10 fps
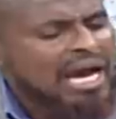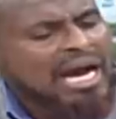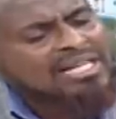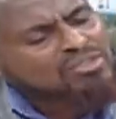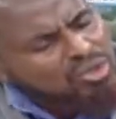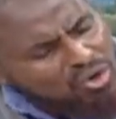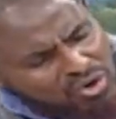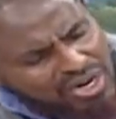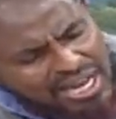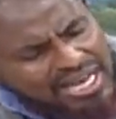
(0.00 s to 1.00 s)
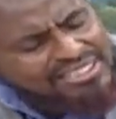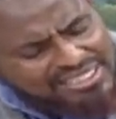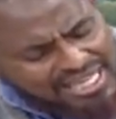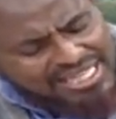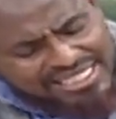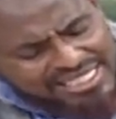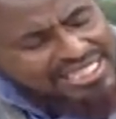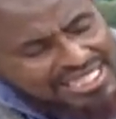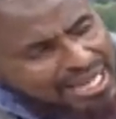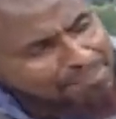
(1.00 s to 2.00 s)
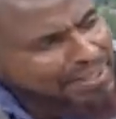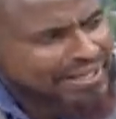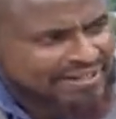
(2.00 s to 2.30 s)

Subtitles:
As long as that is happening.